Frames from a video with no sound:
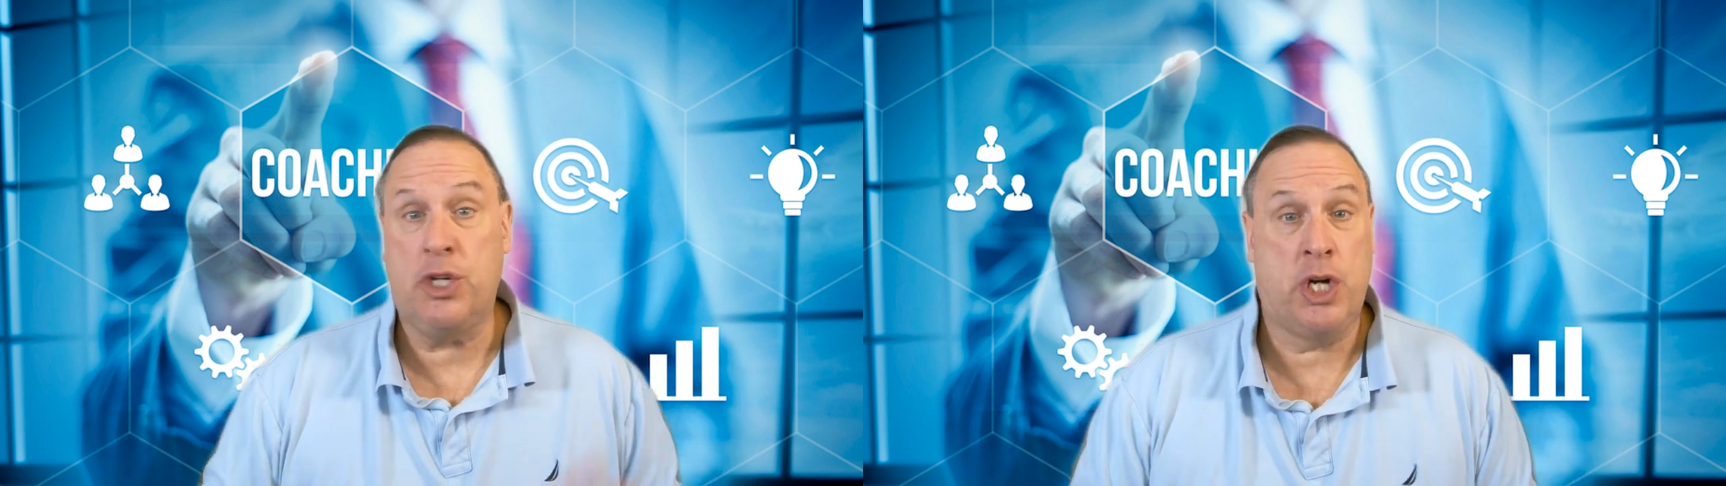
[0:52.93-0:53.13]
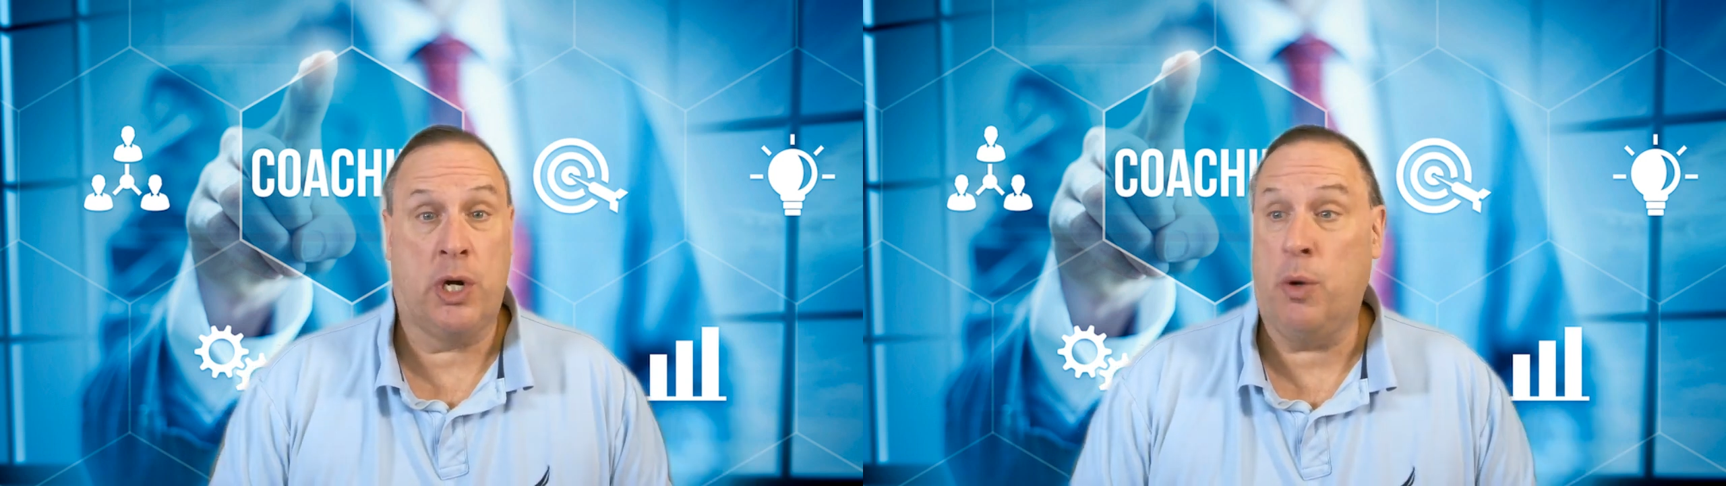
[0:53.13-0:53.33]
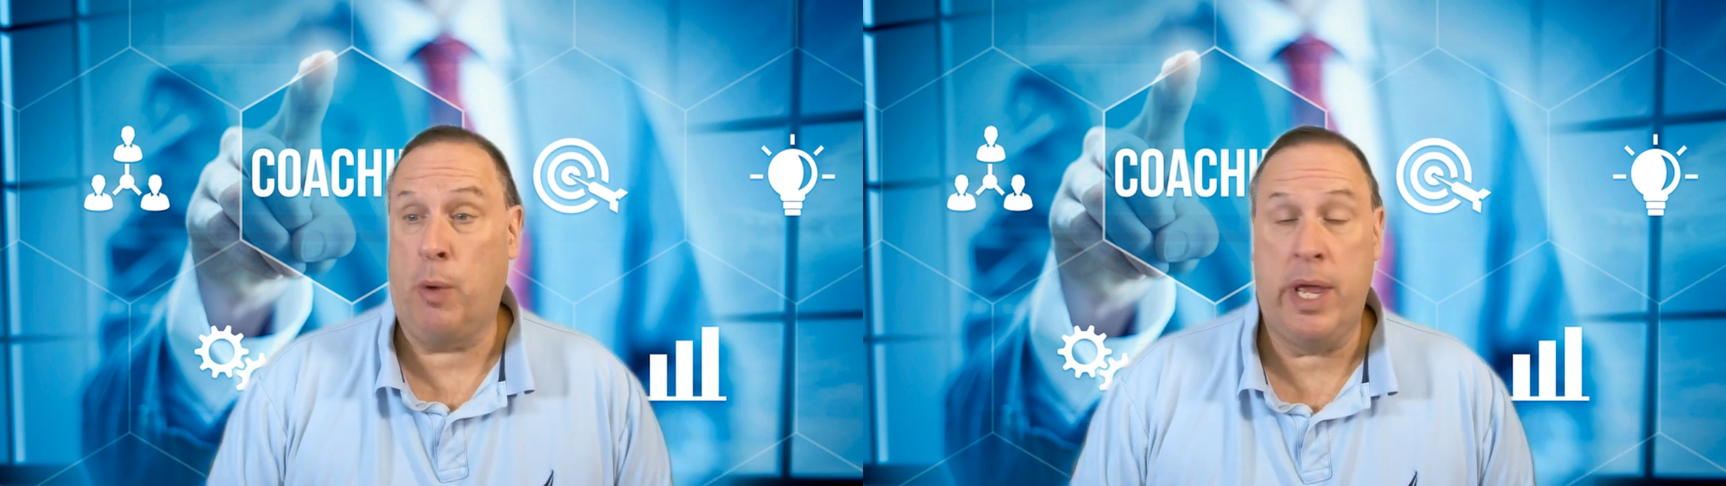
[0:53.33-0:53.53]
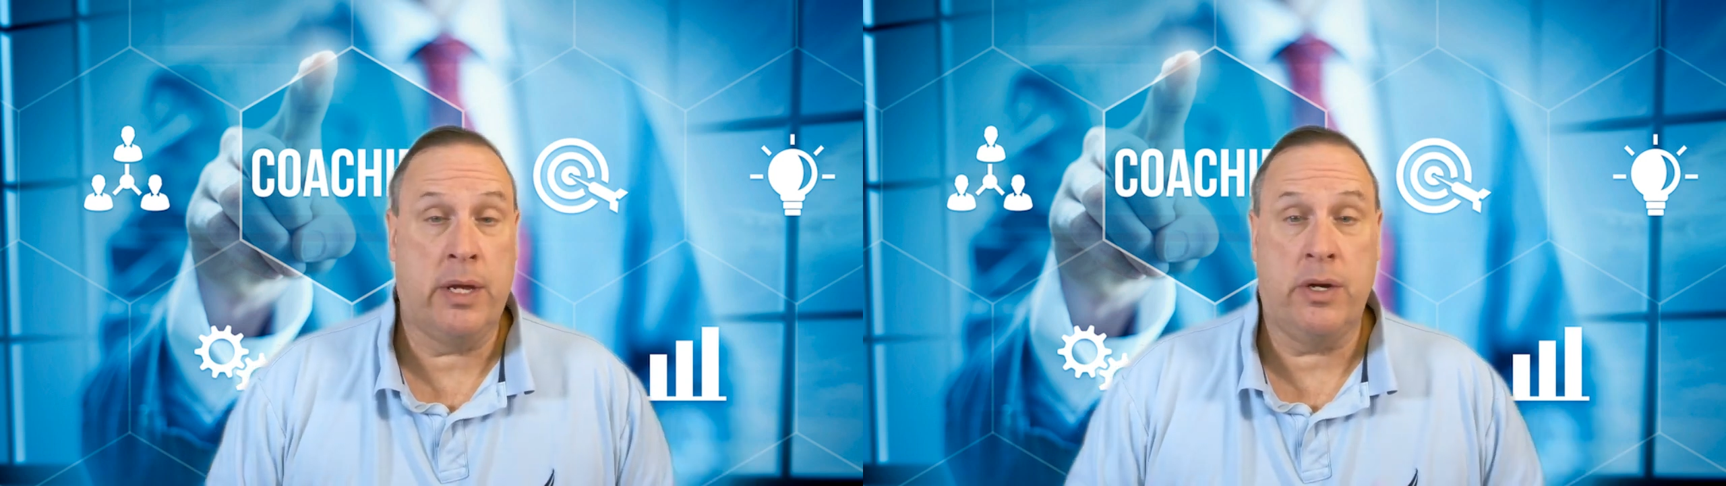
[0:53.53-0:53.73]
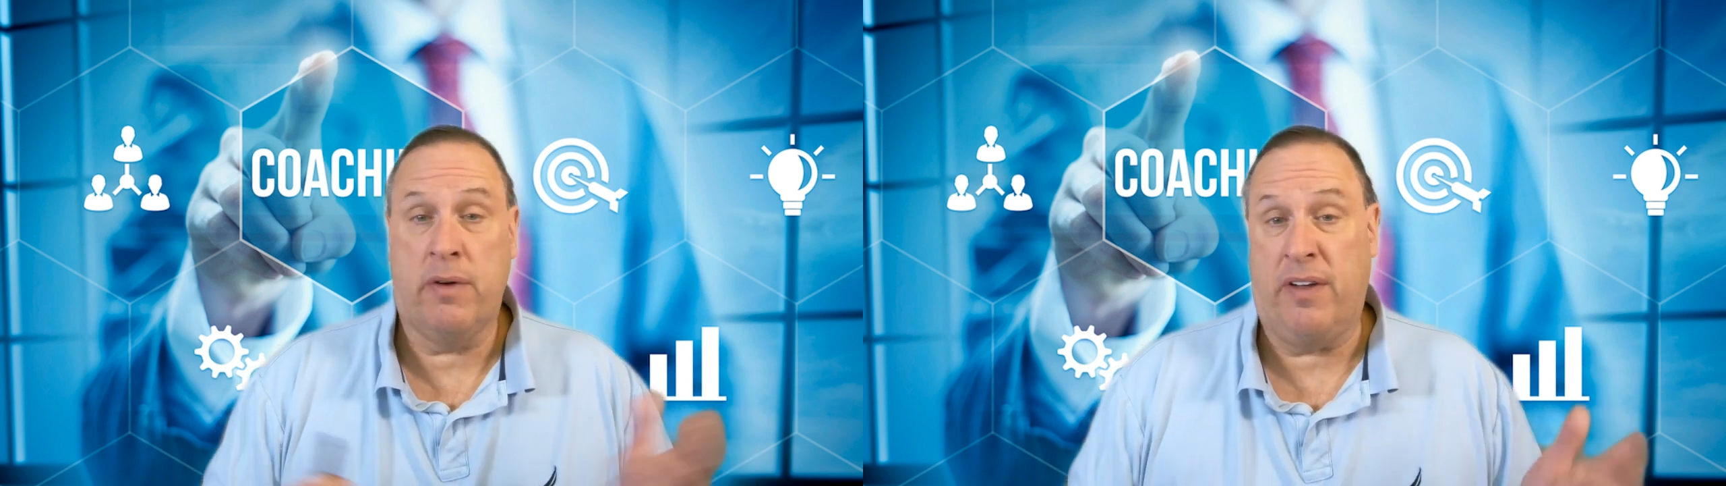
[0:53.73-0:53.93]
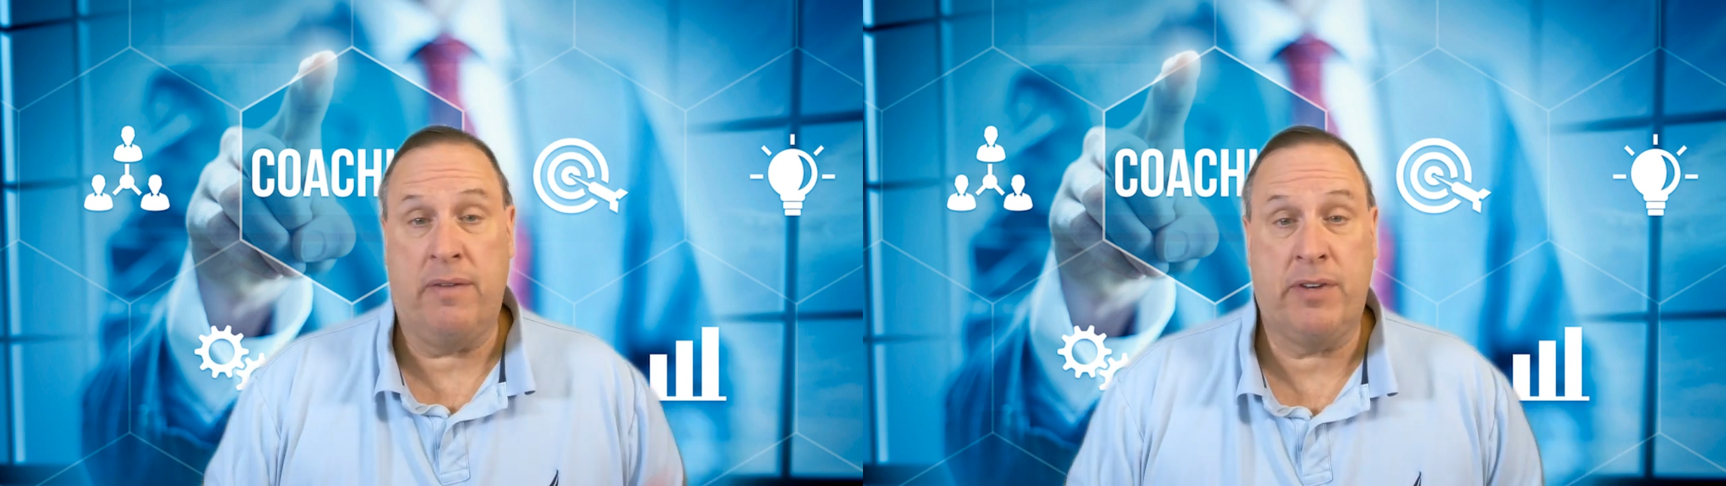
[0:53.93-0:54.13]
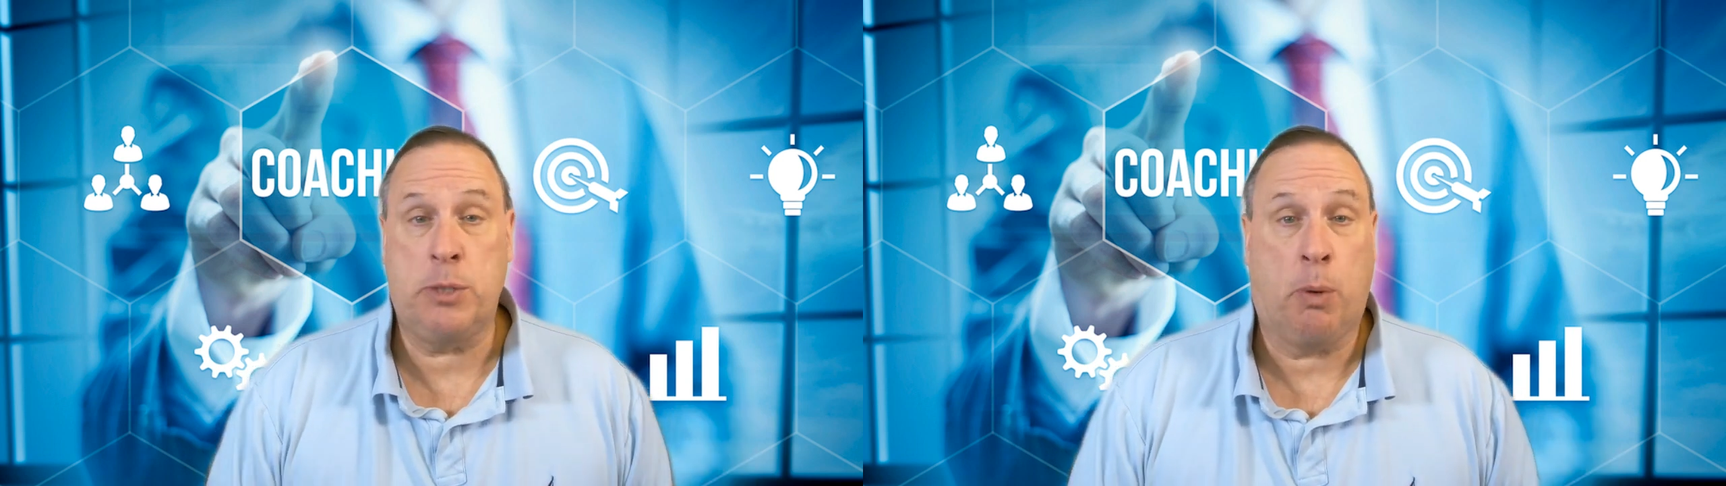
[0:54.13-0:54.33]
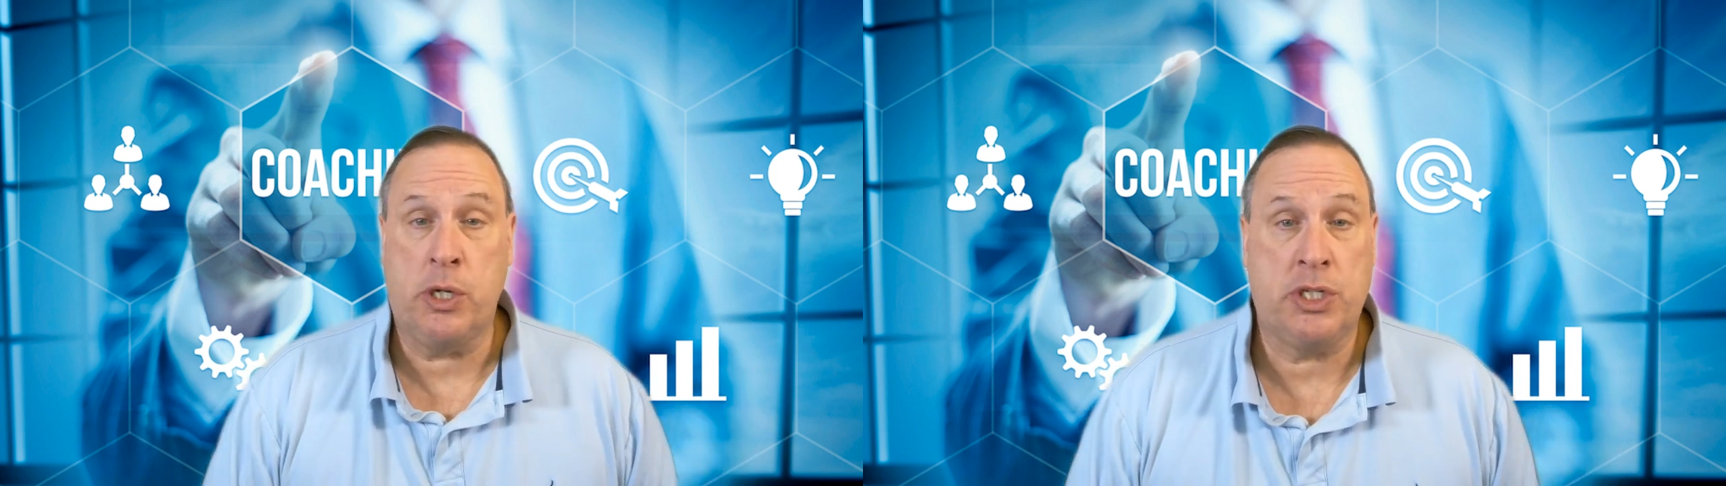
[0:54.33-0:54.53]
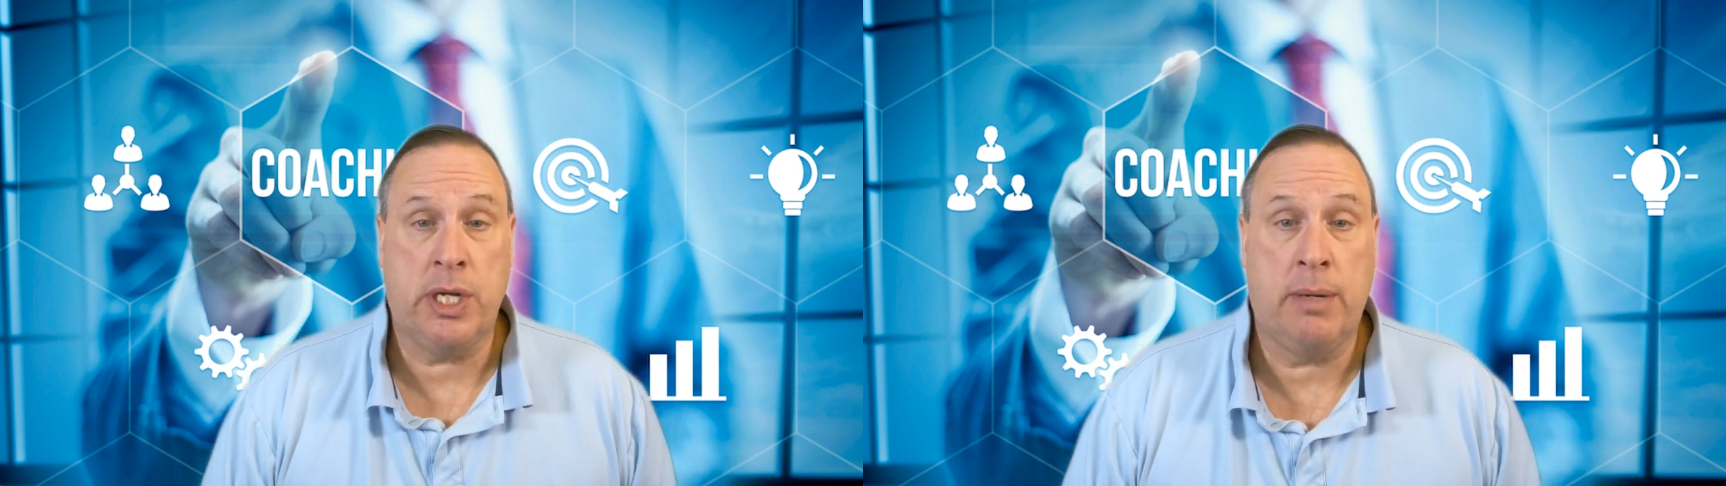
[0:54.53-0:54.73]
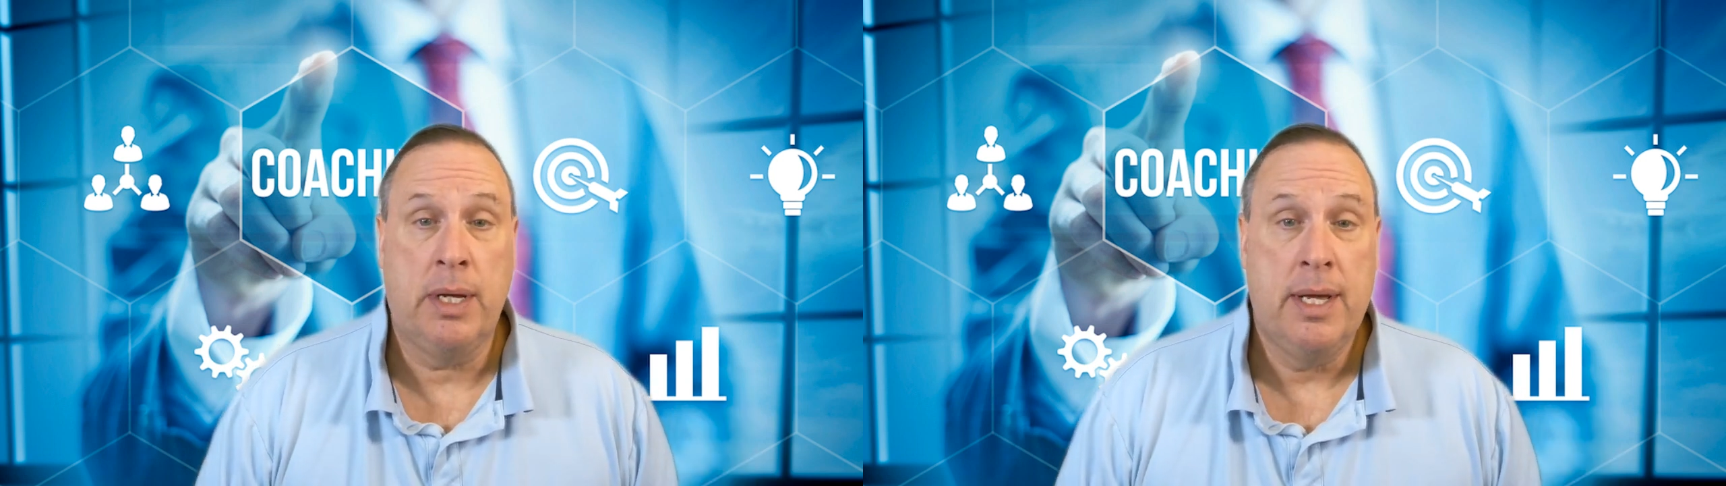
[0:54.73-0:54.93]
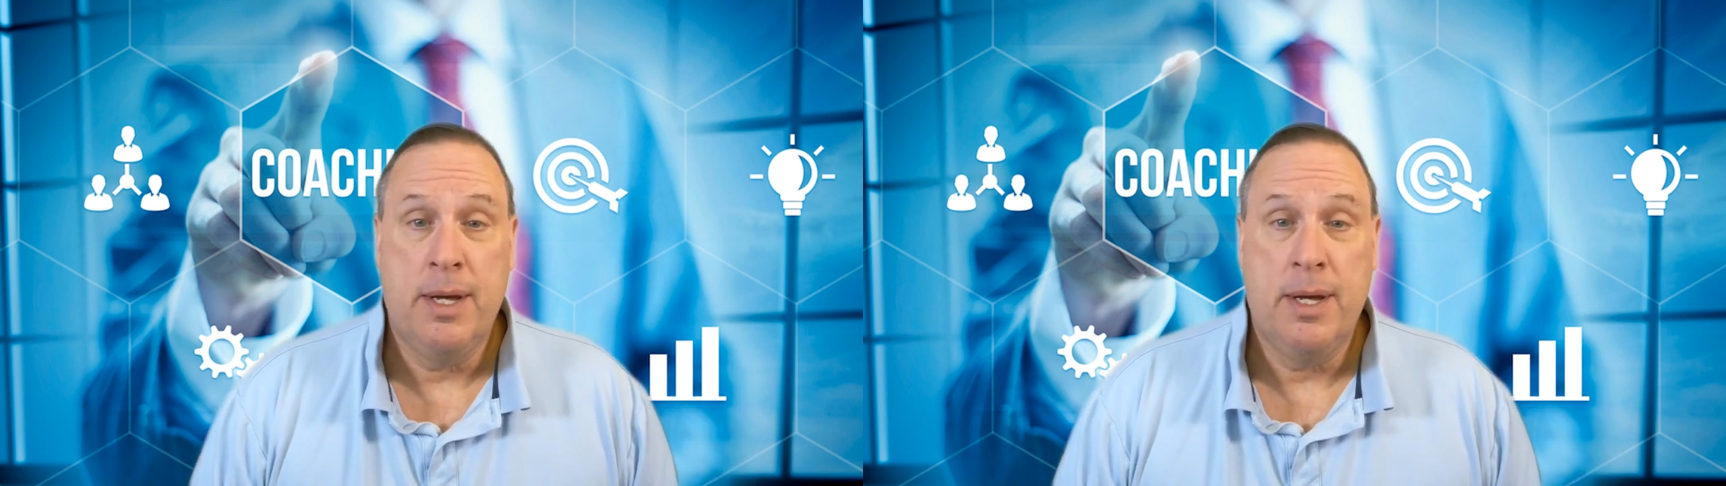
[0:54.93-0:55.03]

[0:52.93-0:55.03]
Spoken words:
share your week and your favorite sports team,